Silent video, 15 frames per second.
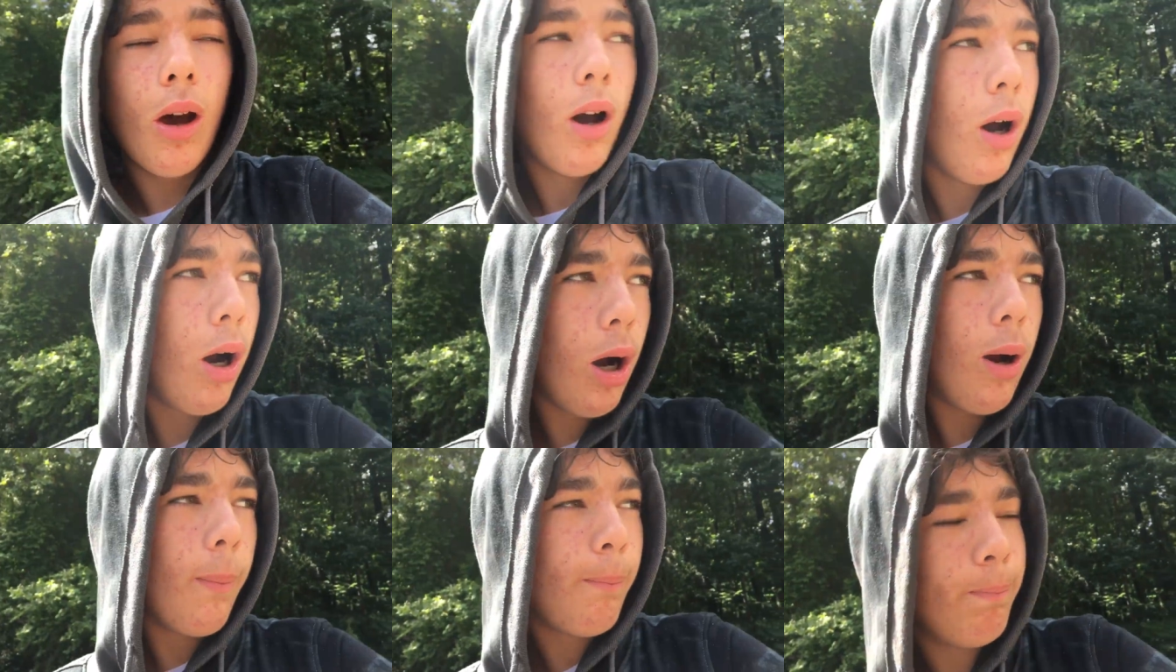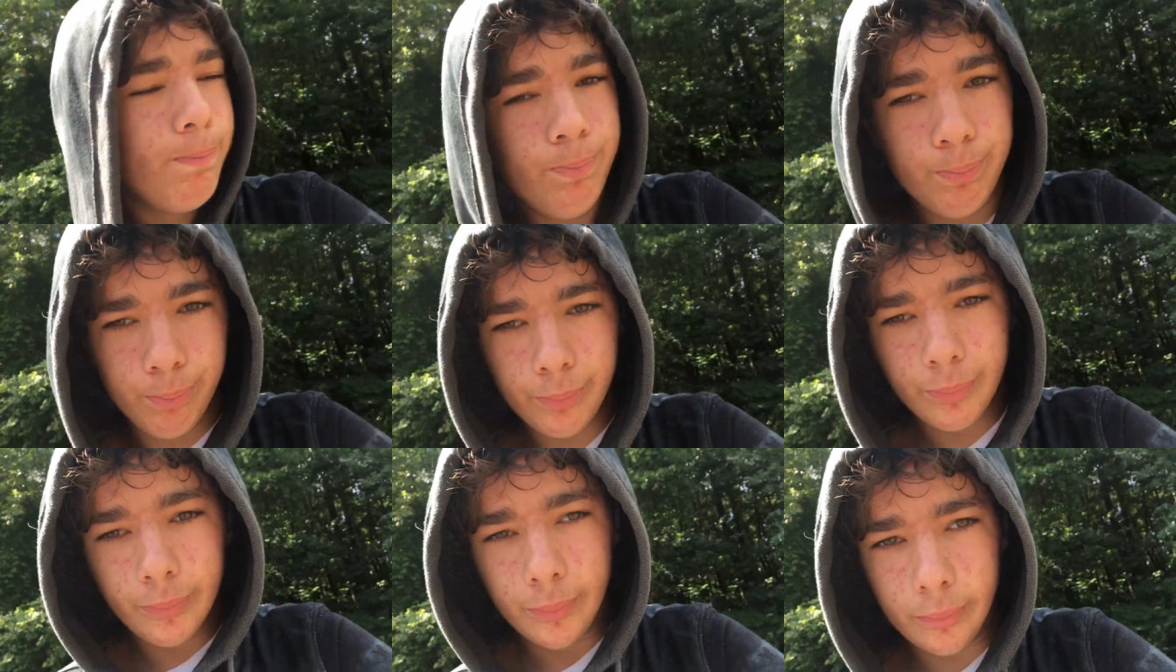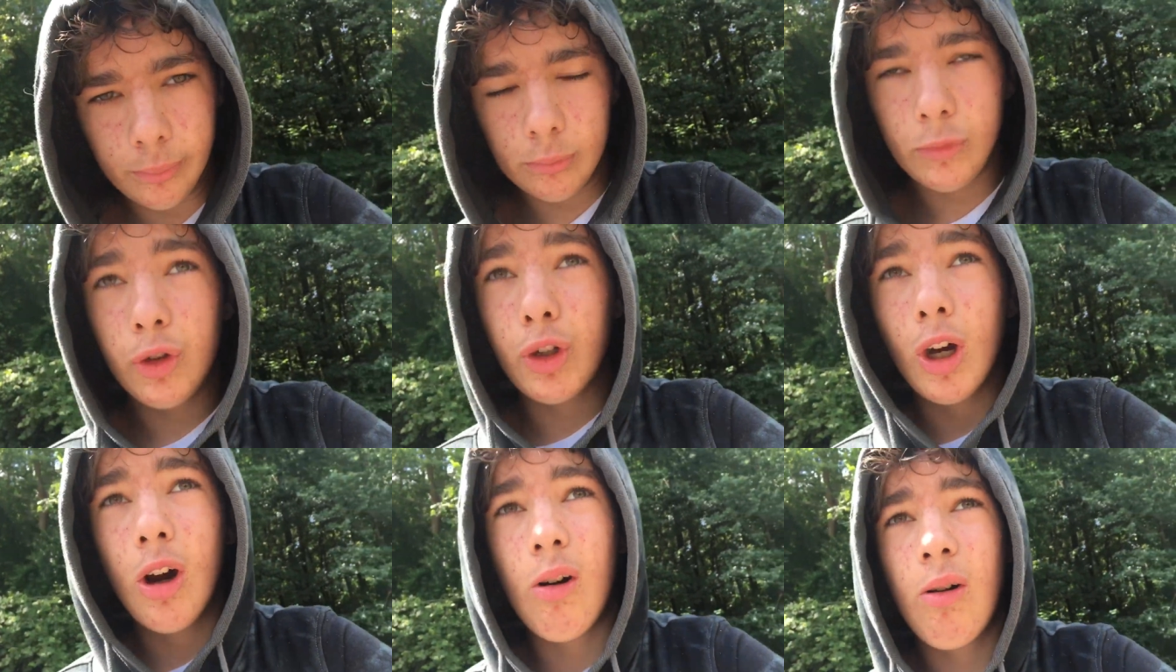Um,
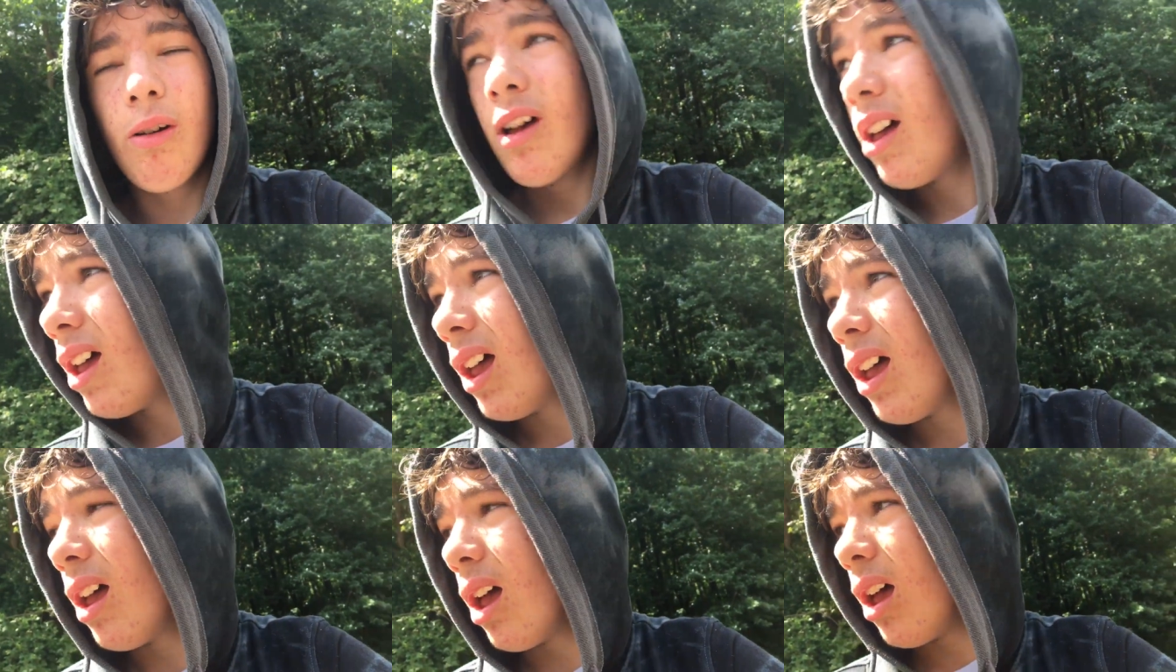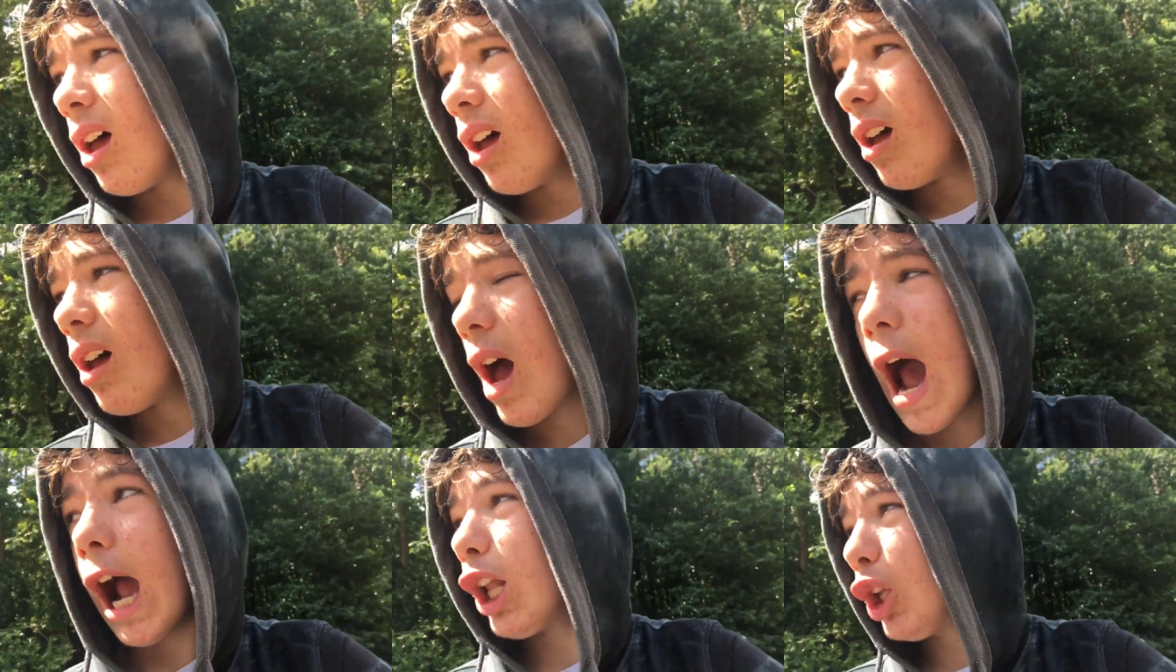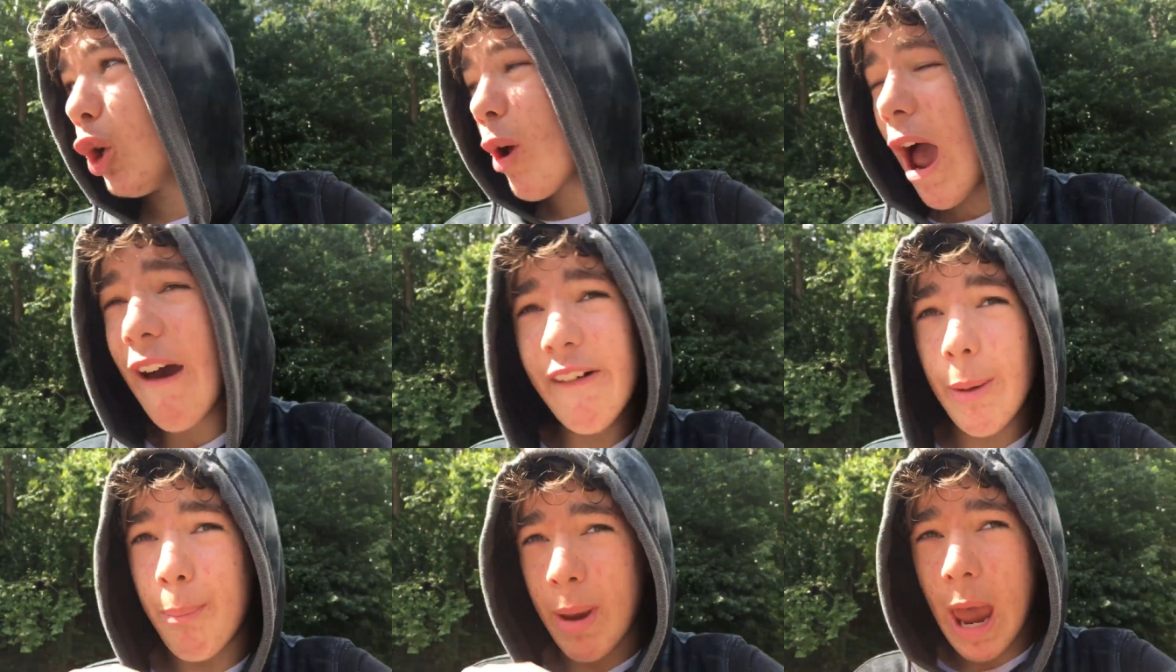so I do have
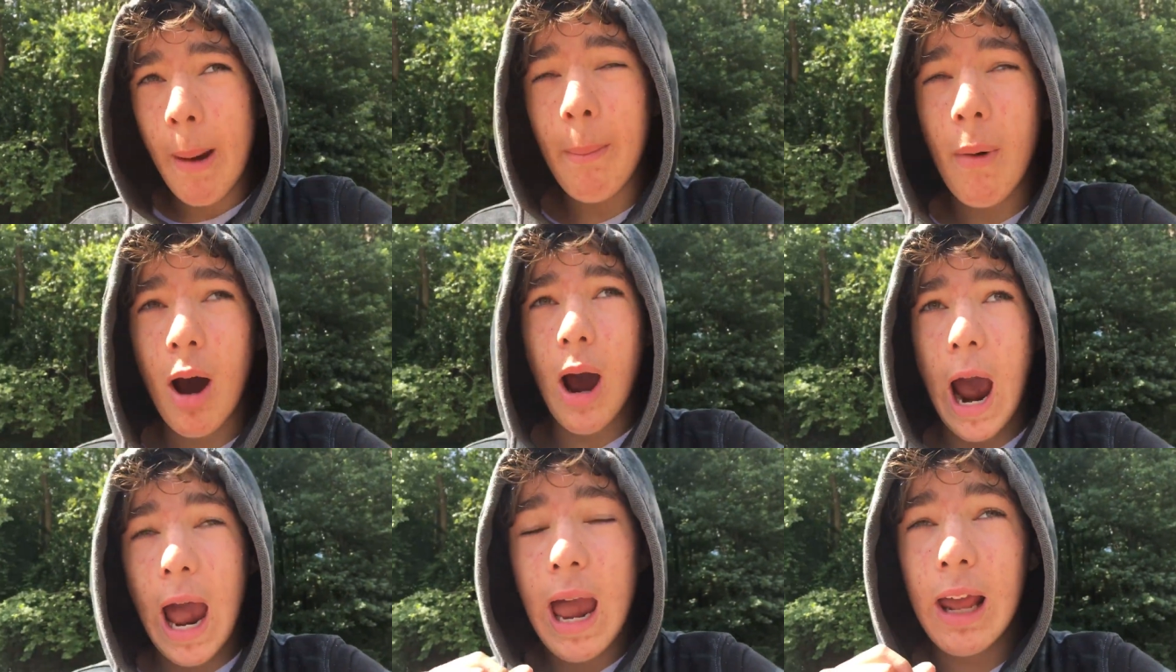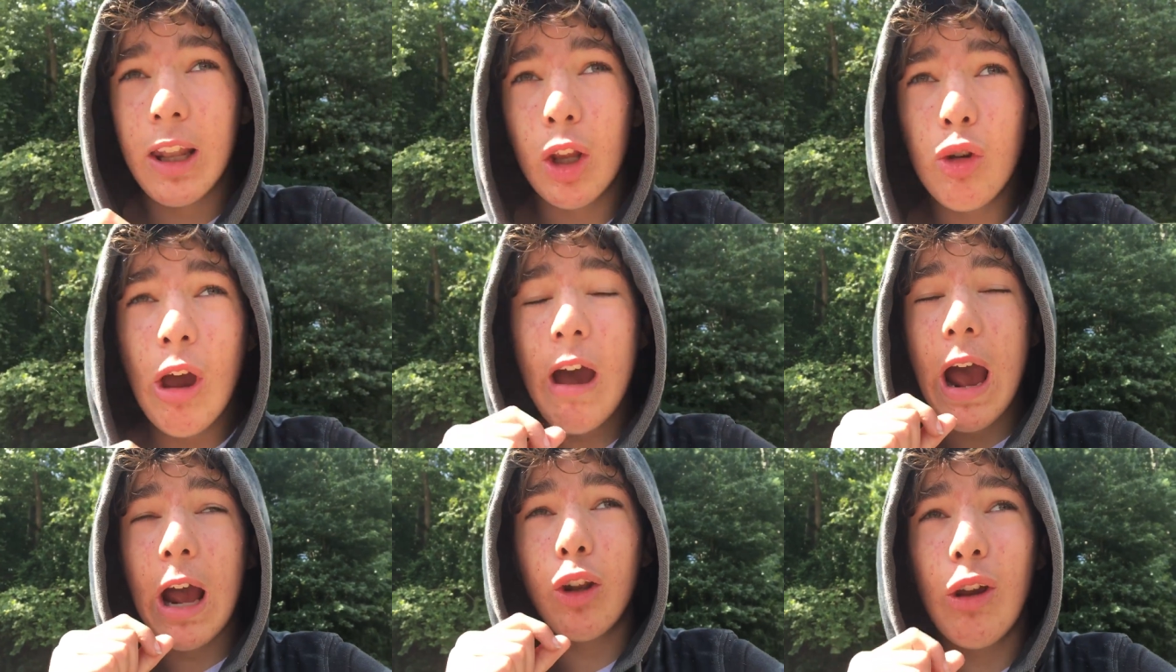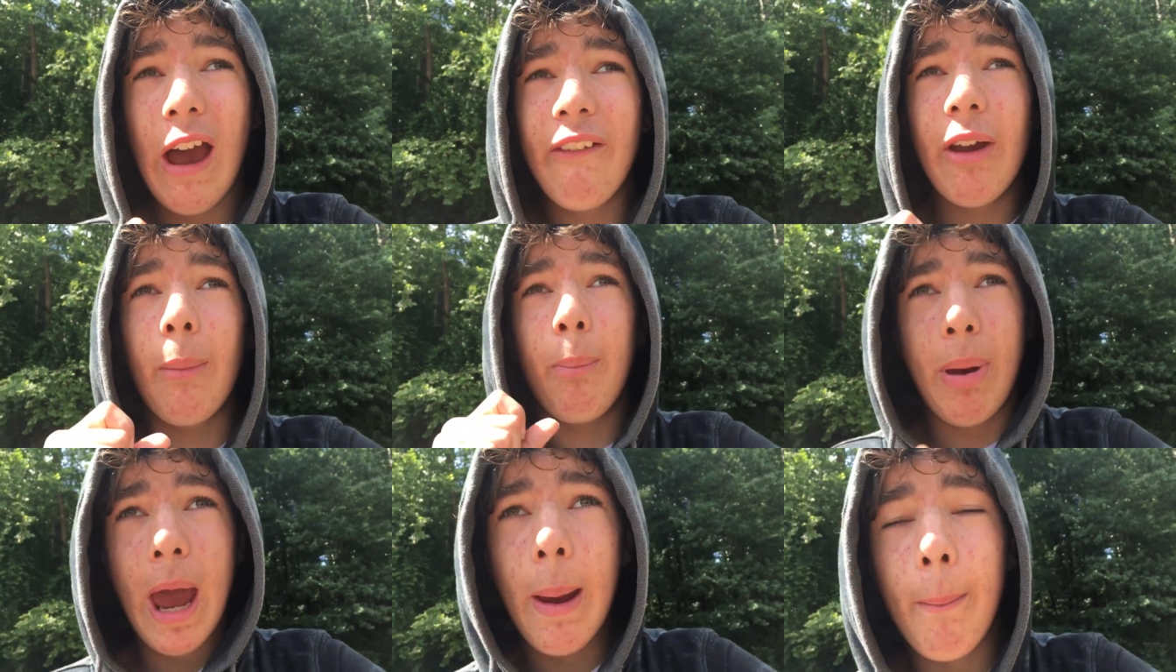a pet. Uh, I I do have a
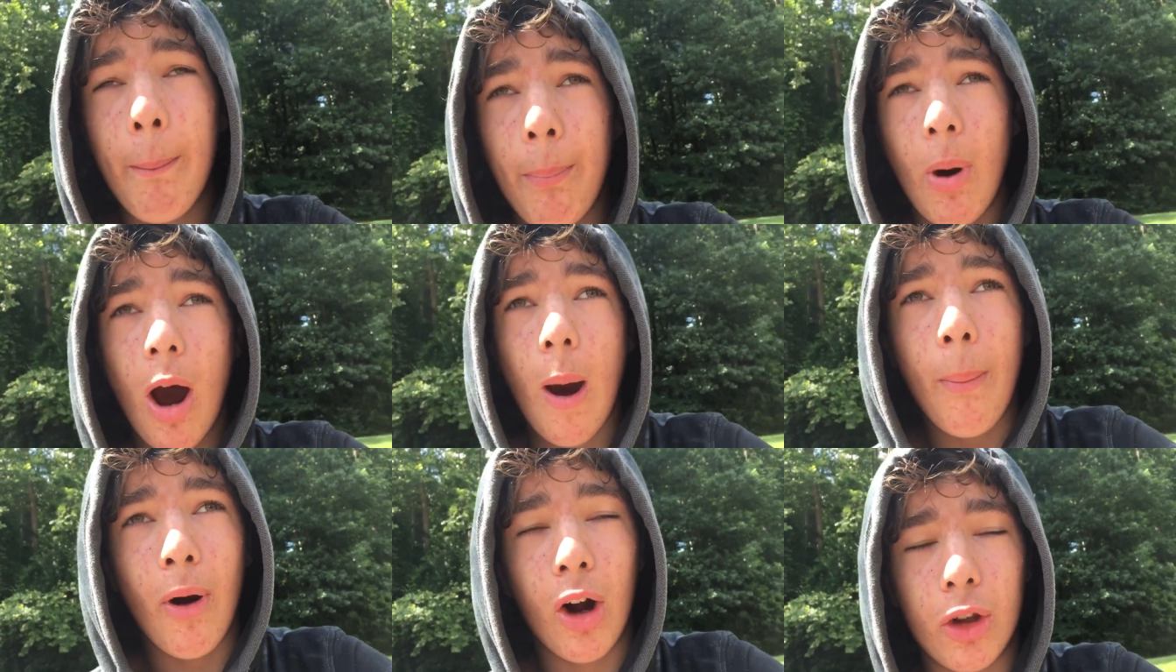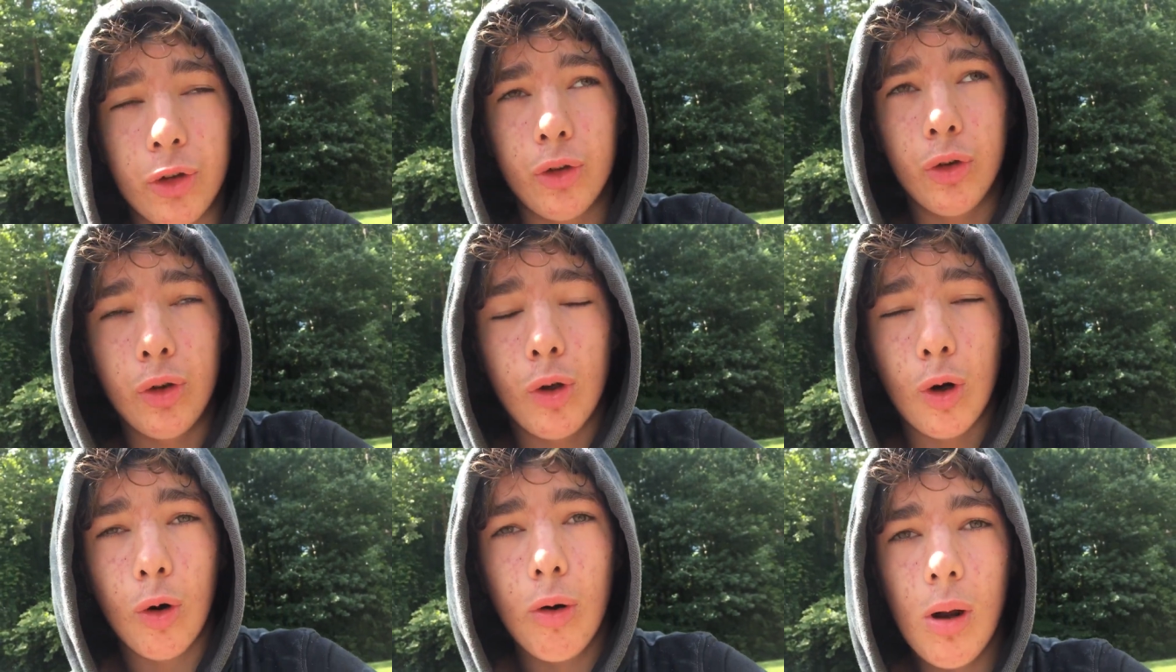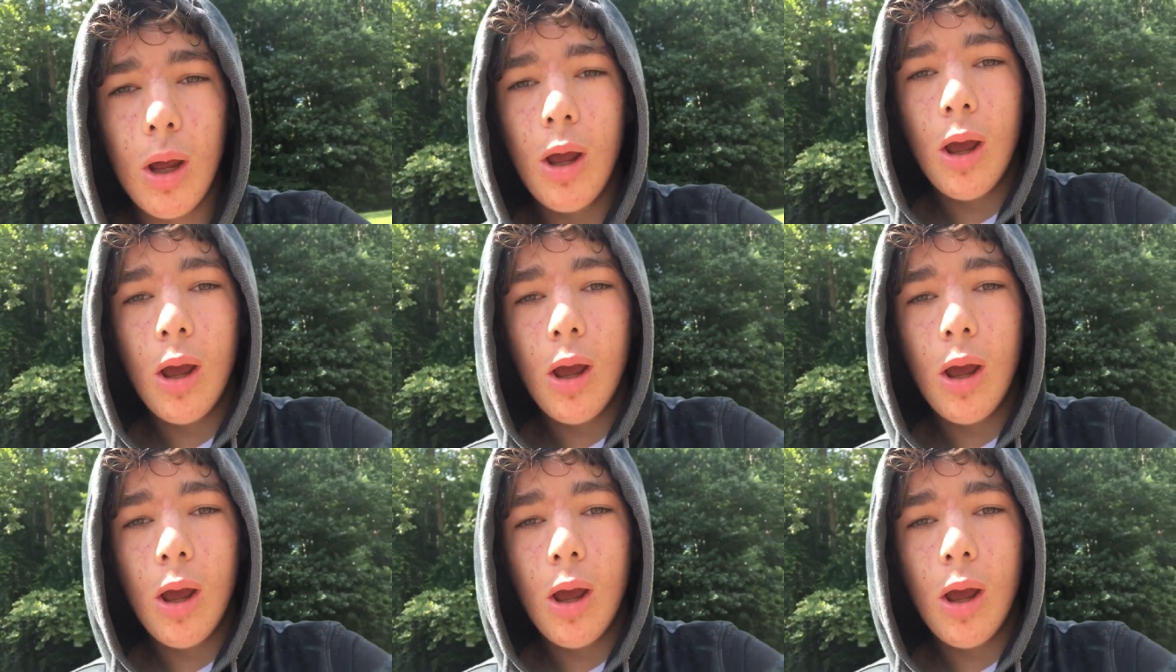pet uh, box turtle,